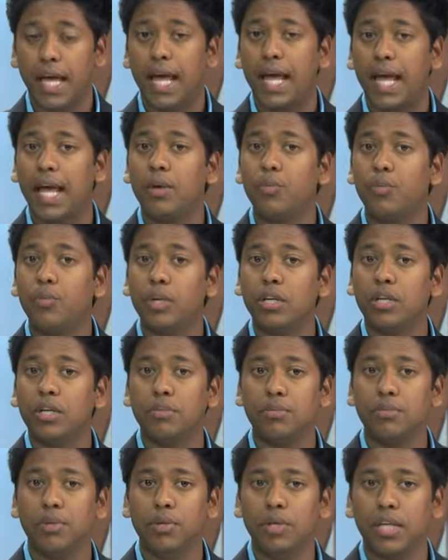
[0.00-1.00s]
and when
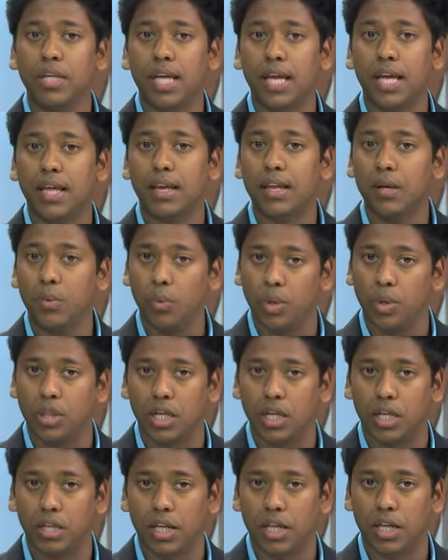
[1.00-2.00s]
communicating
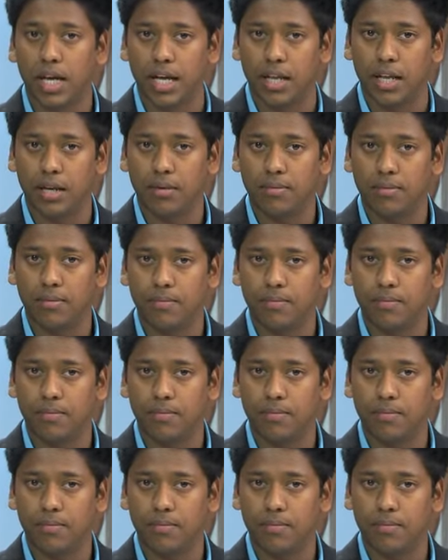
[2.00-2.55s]
with the client.